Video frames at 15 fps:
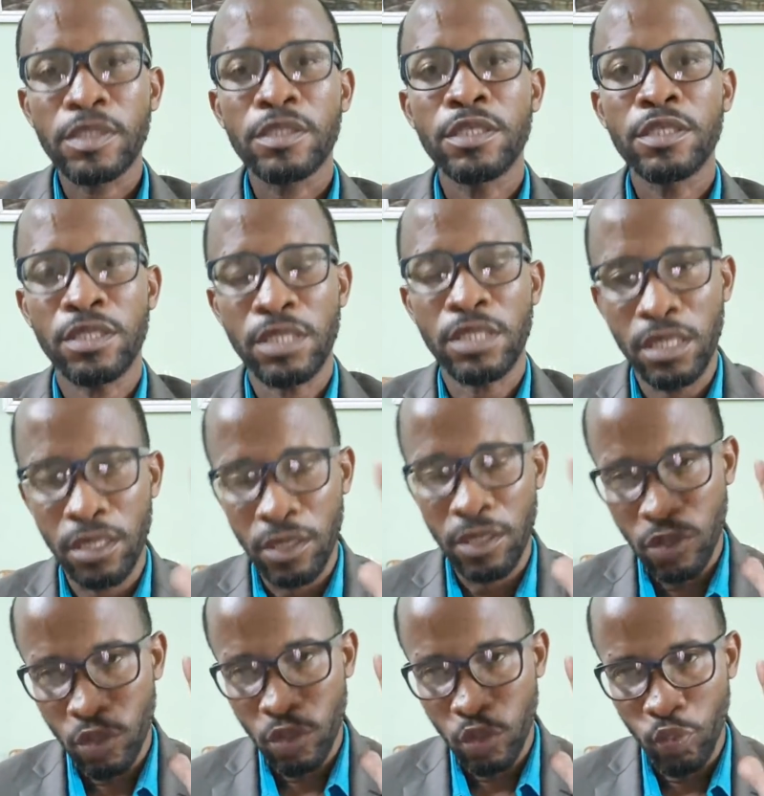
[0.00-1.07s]
to say
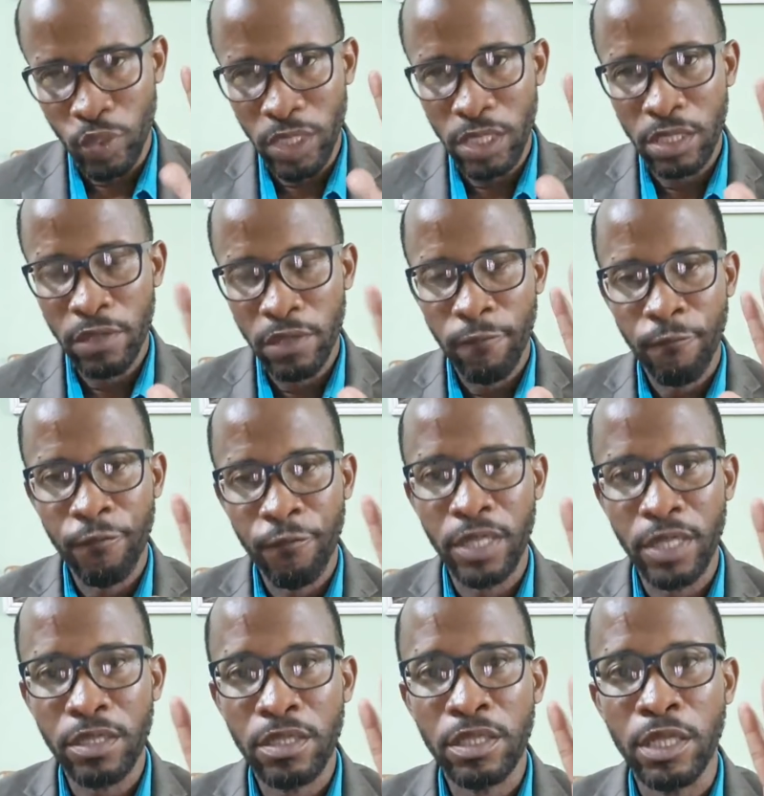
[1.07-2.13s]
we
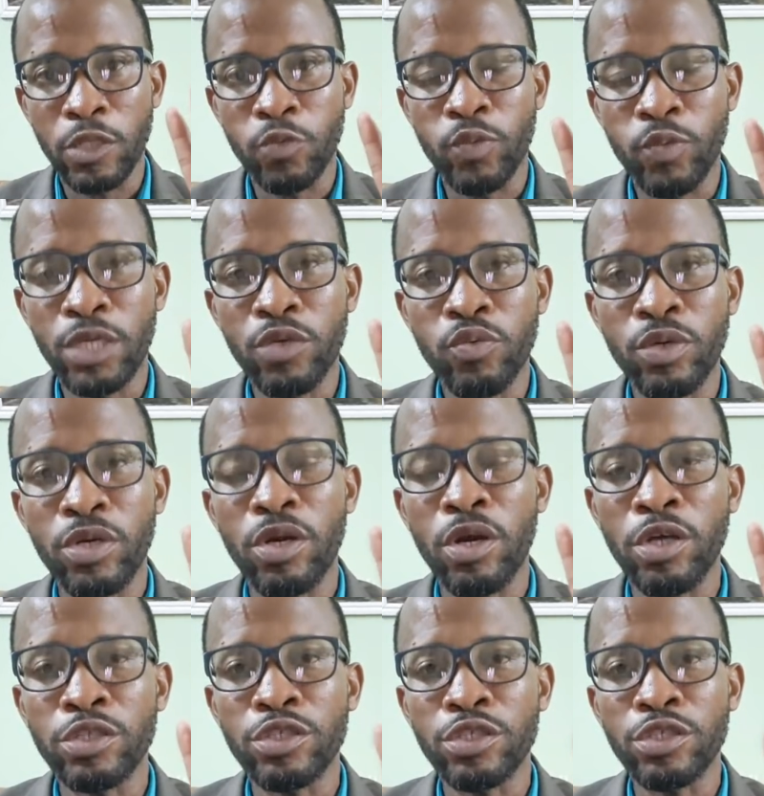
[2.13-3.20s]
felt that we were
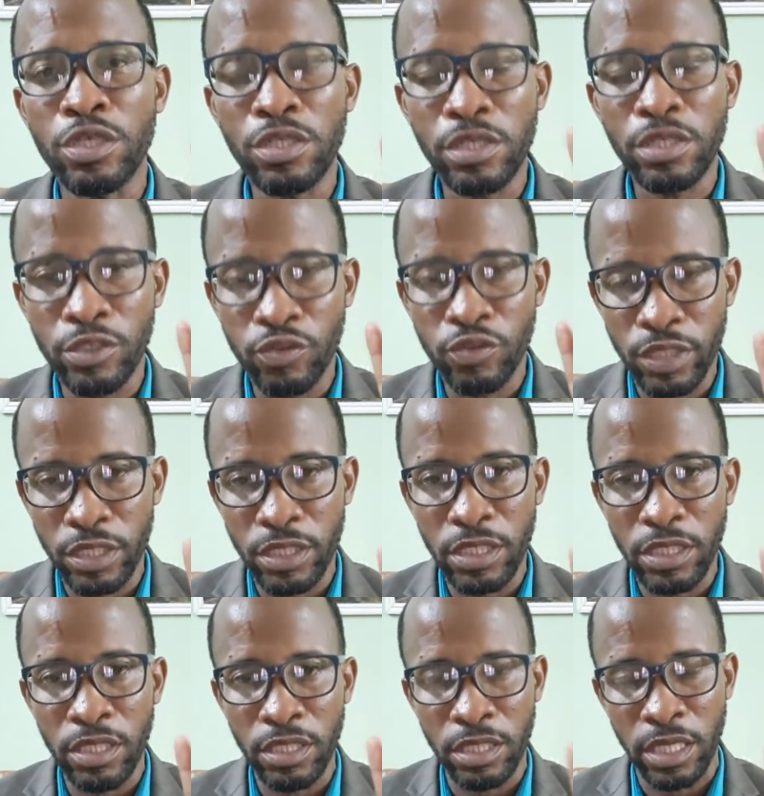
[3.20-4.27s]
unjustly treated
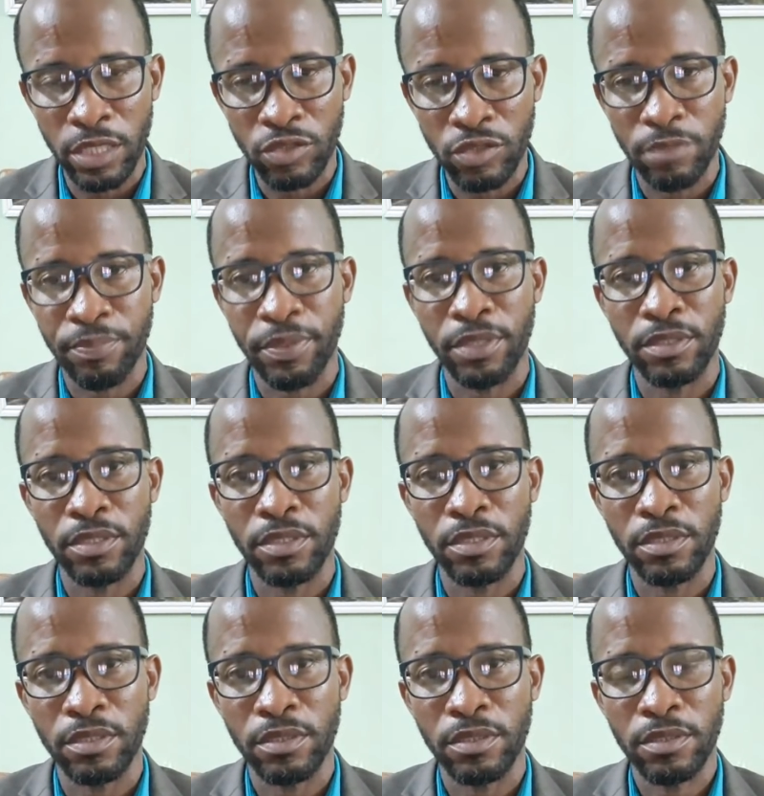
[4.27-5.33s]
in the electoral
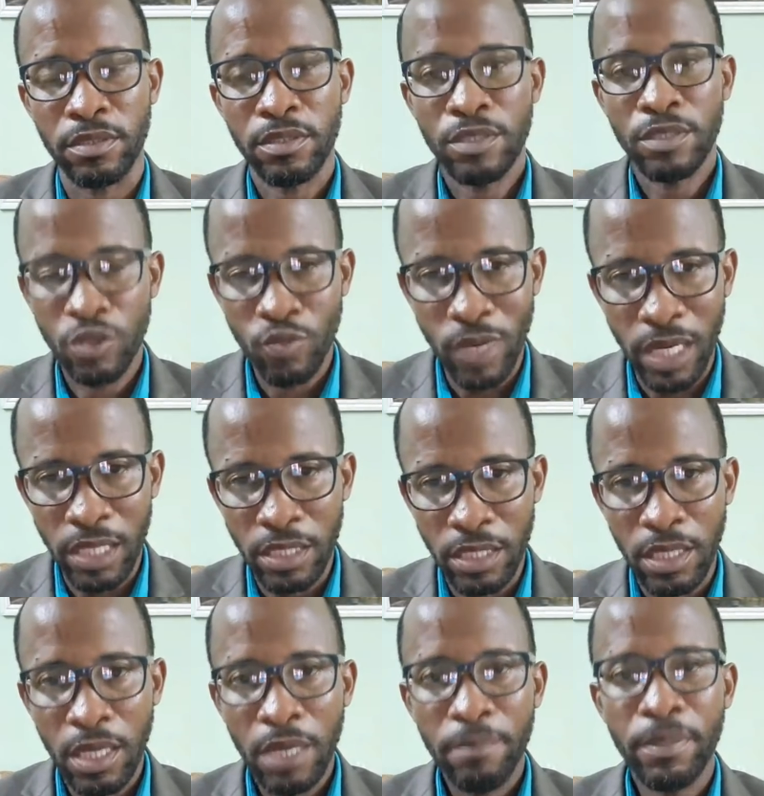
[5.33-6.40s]
process. You know why?
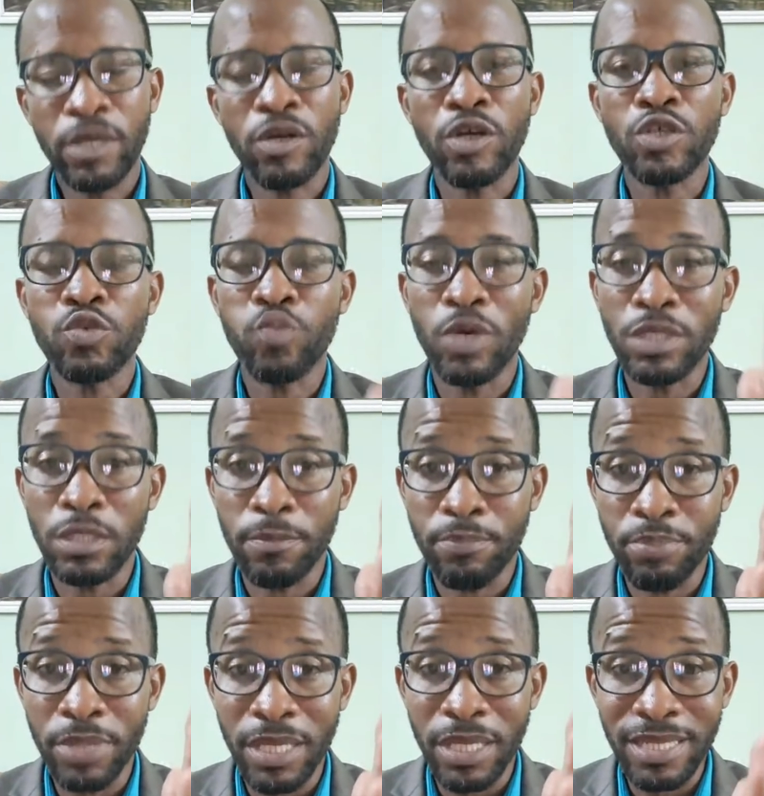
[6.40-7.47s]
Because once the
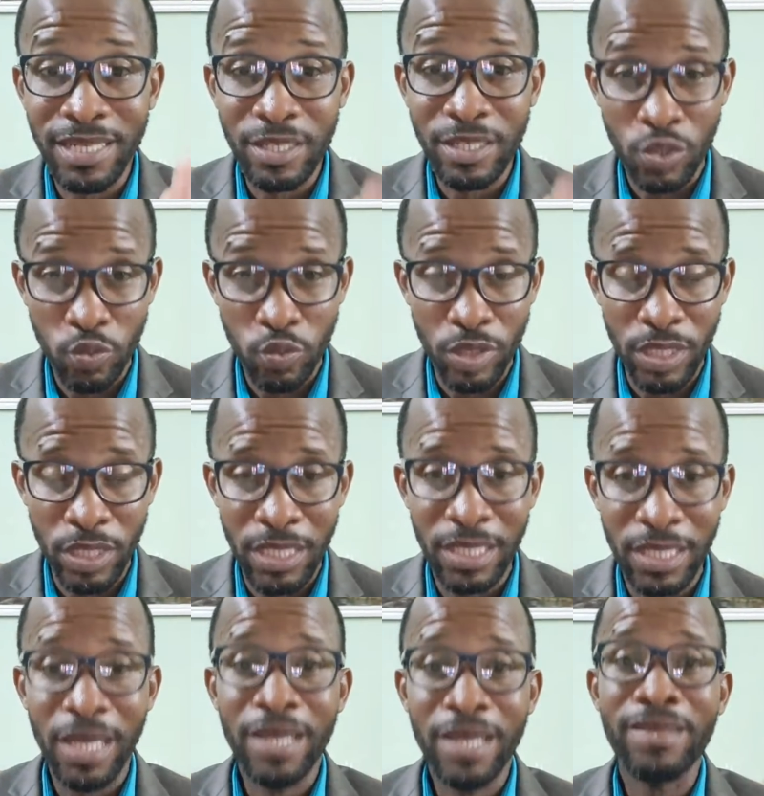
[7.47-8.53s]
president is sworn in,
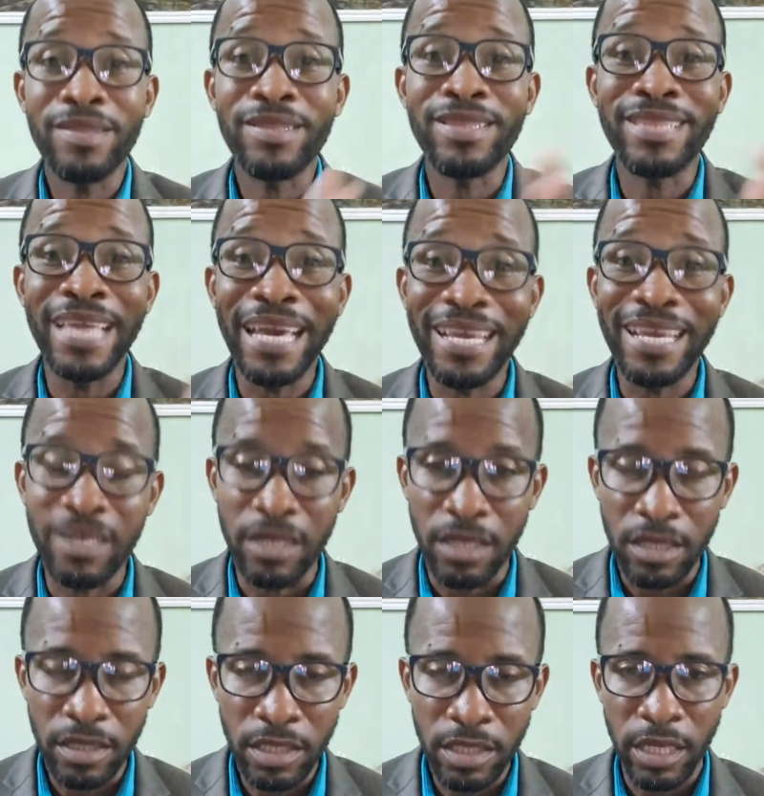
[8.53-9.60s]
then
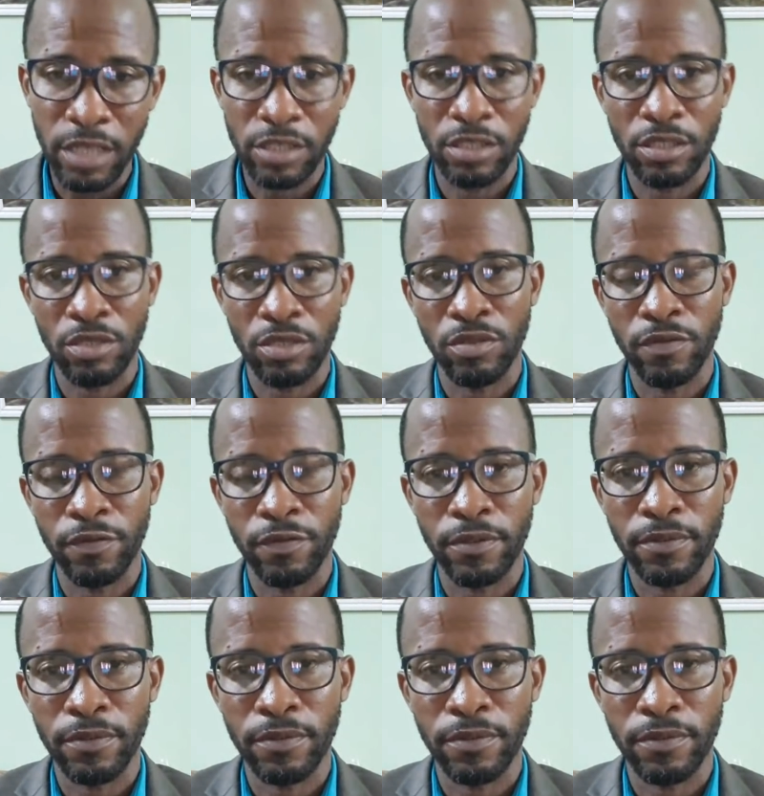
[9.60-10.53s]
the elections are over.